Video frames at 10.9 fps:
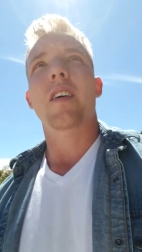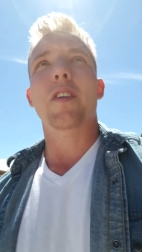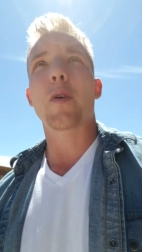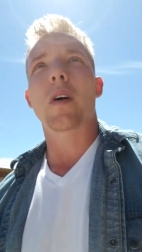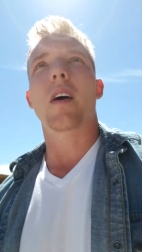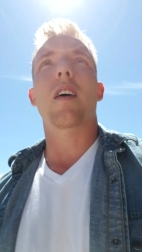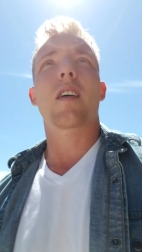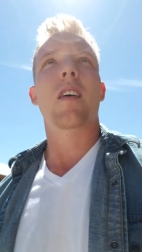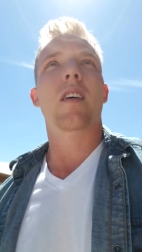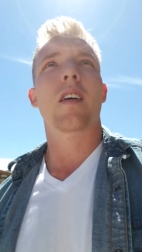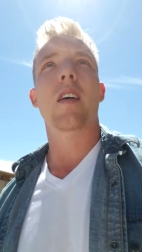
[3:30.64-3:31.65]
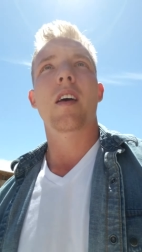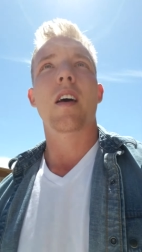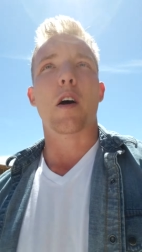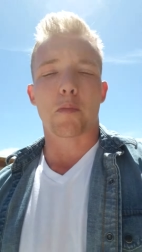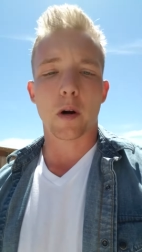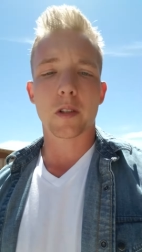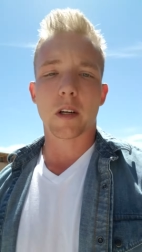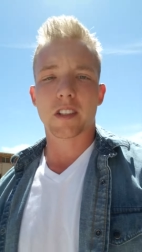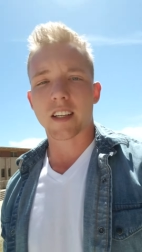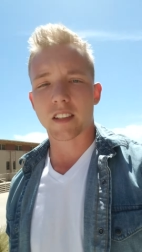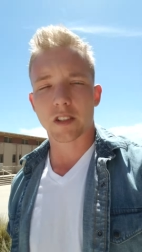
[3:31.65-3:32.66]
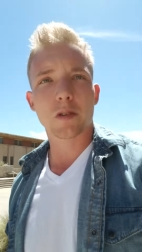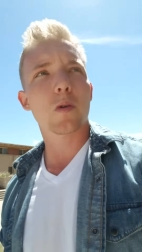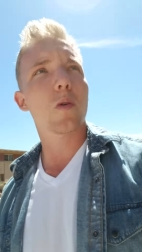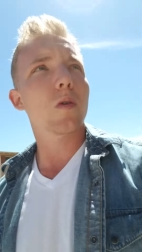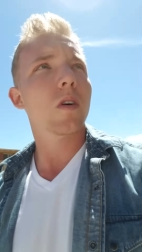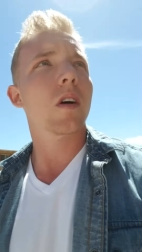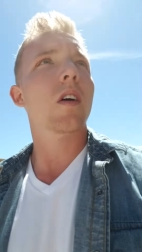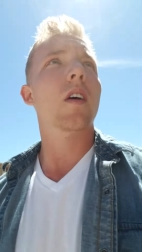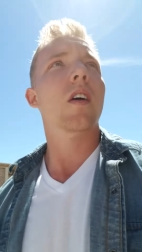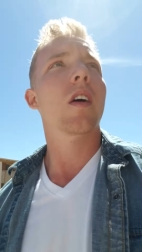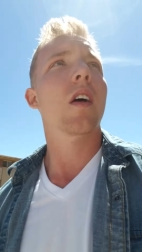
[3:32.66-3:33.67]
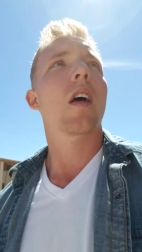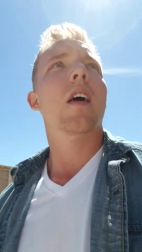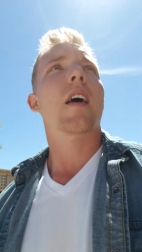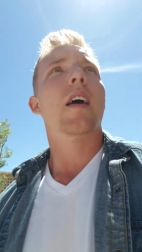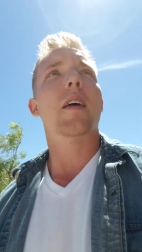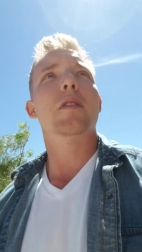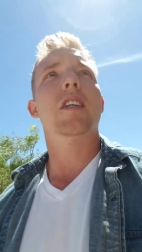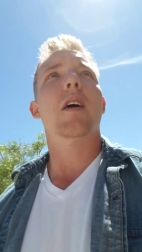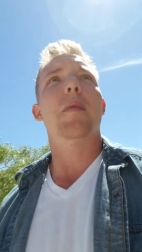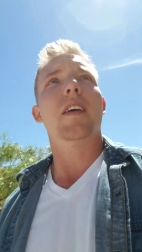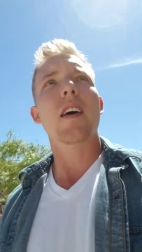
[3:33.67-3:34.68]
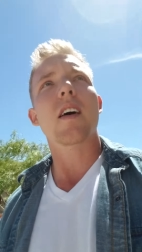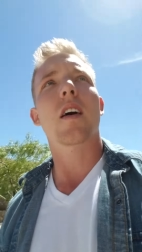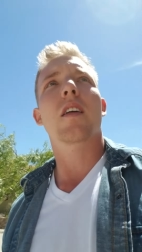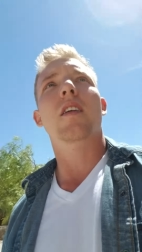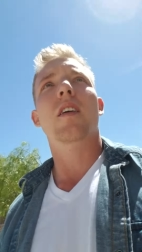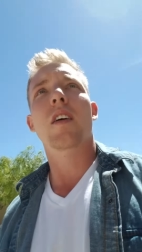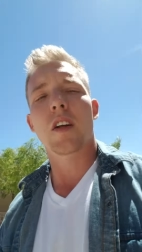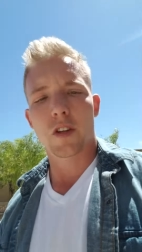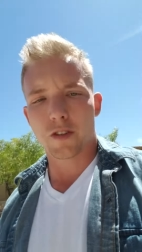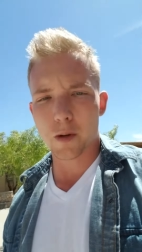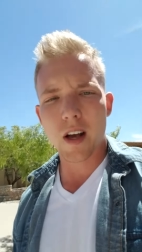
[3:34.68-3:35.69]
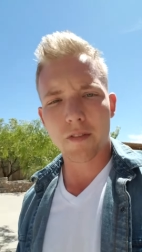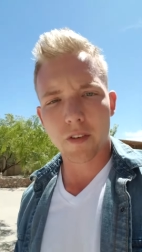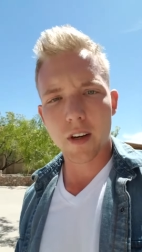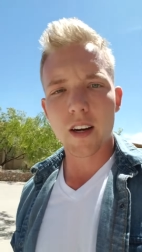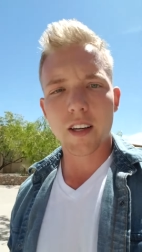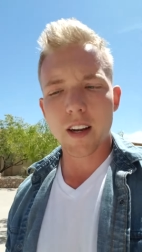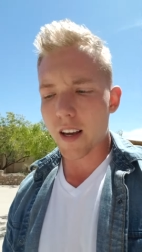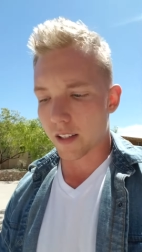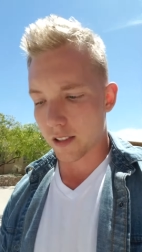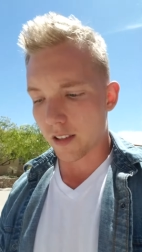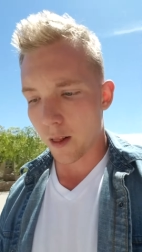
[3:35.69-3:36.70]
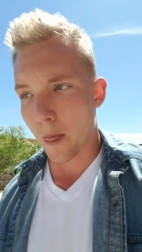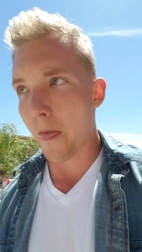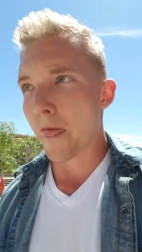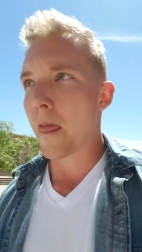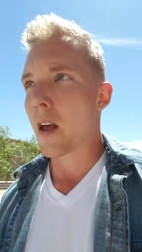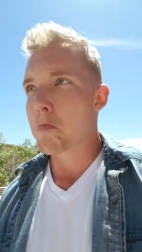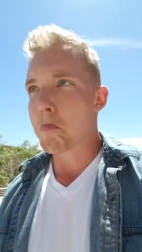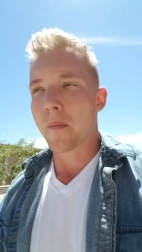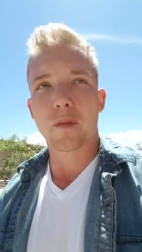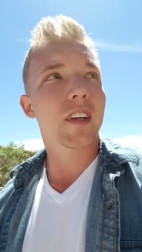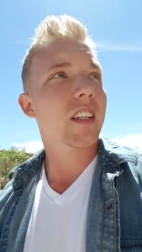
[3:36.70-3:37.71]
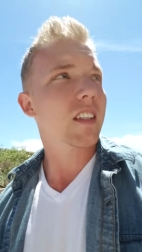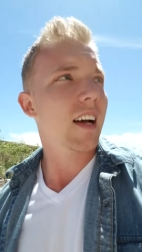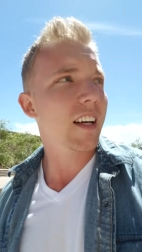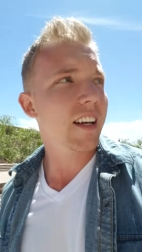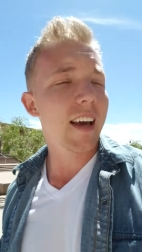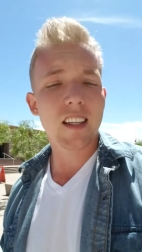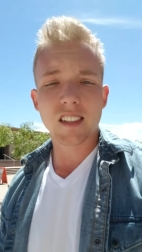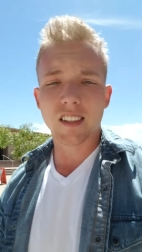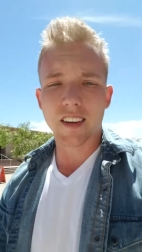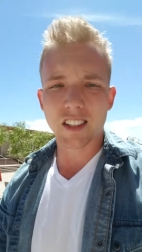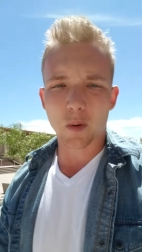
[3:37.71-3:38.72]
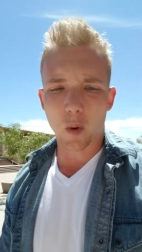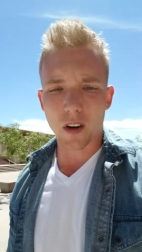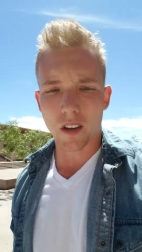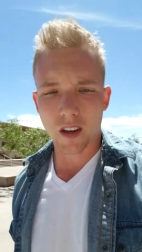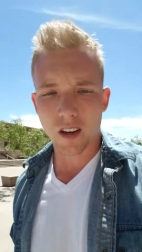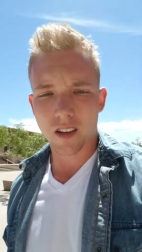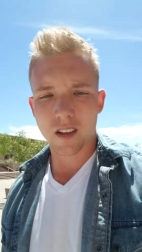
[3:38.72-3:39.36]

new uh, approach I would take to school, he would tell me, yeah, do that for 90 days. When you get to 90 days and that doesn't work,